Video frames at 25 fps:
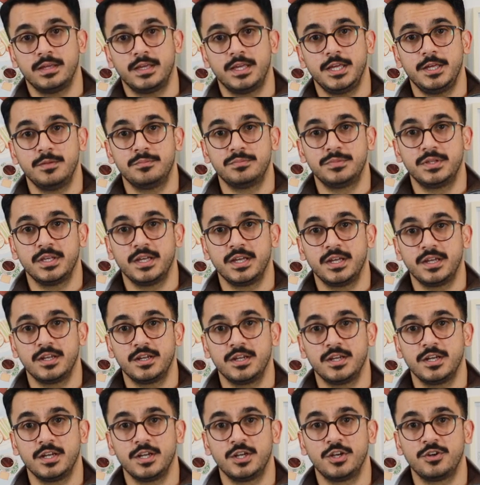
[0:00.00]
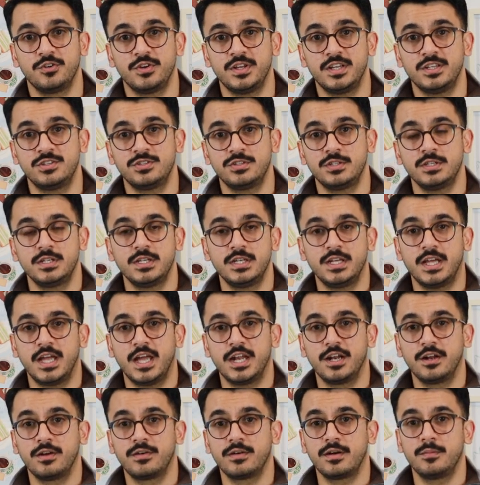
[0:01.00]
keep their greasy
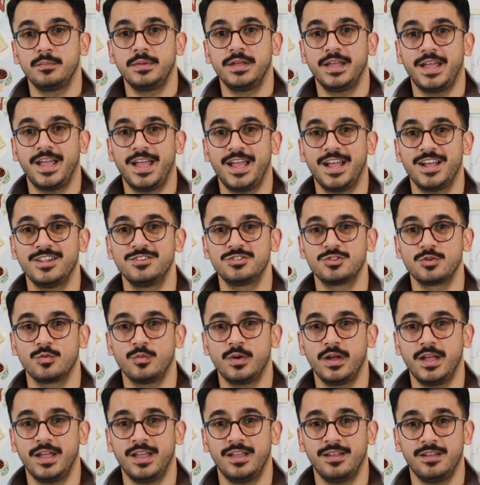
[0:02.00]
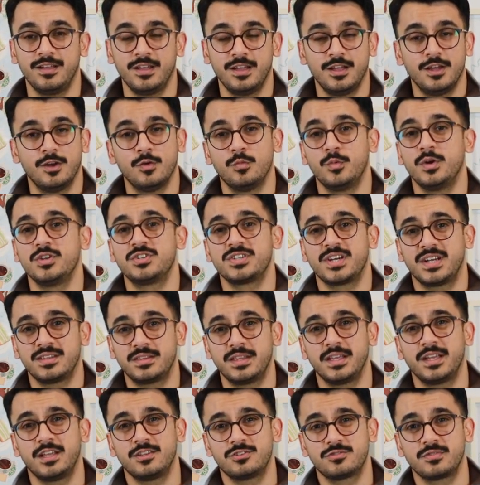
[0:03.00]
and grubby hands away, which I
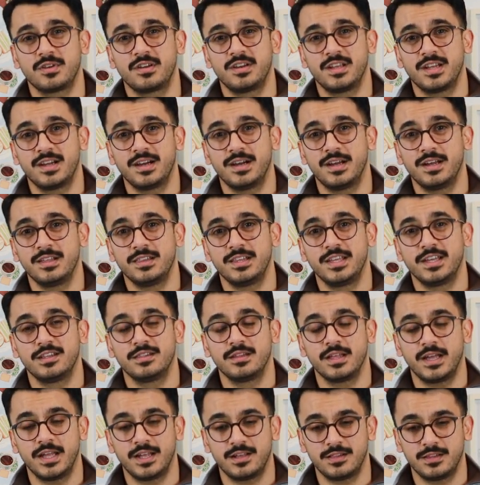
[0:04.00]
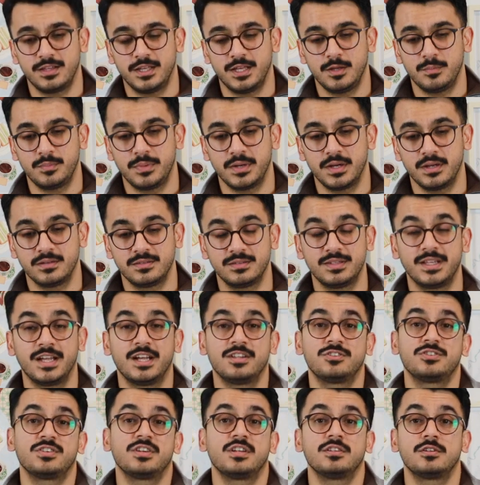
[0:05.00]
think is very highly unlikely, but
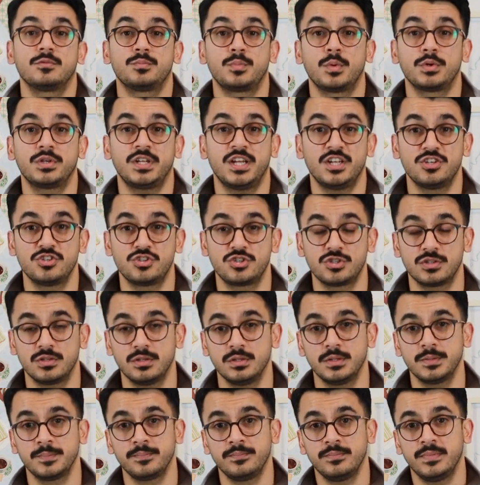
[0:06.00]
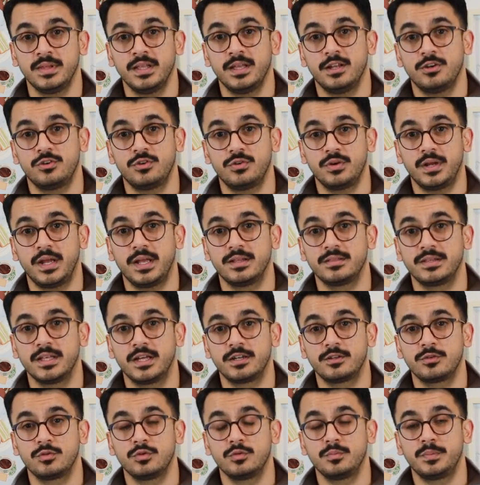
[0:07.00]
that's another potential trade
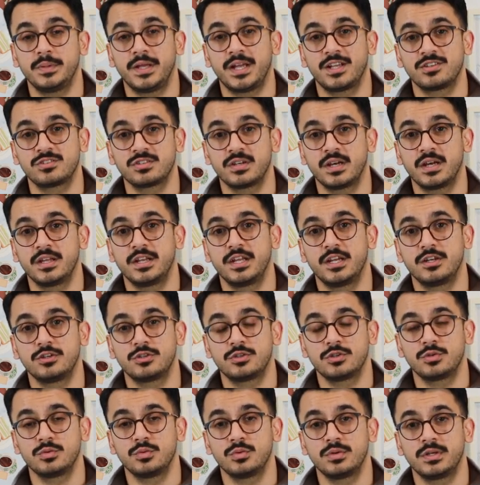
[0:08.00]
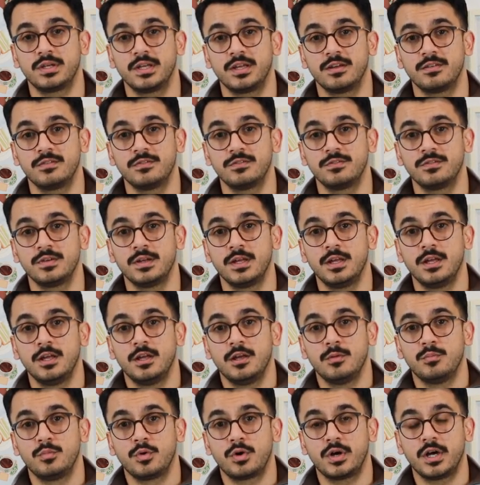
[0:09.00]
that could be exciting to give
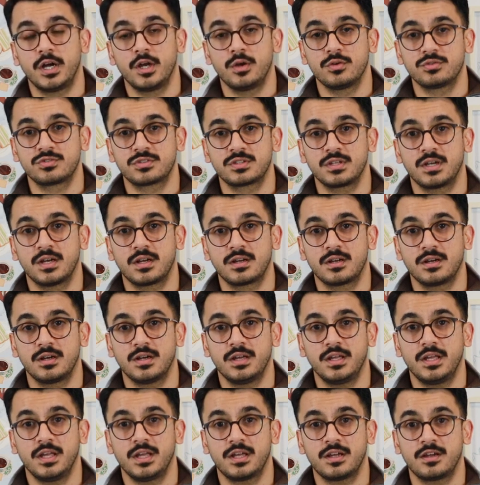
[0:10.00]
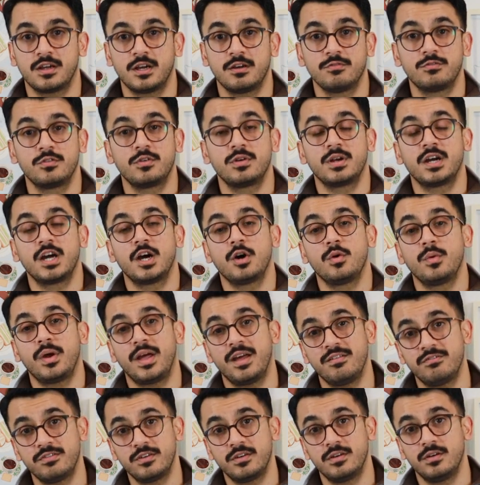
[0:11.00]
Bukayo Saka a cover.
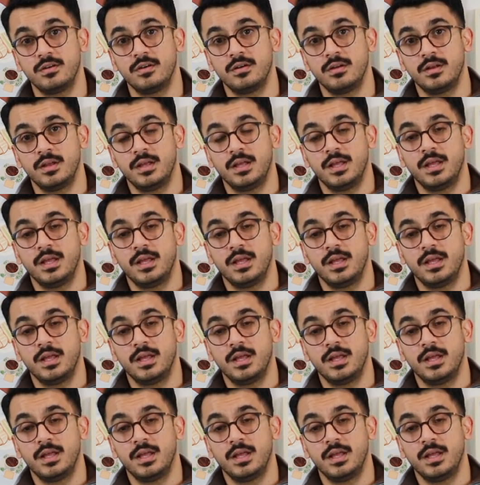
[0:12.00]
However,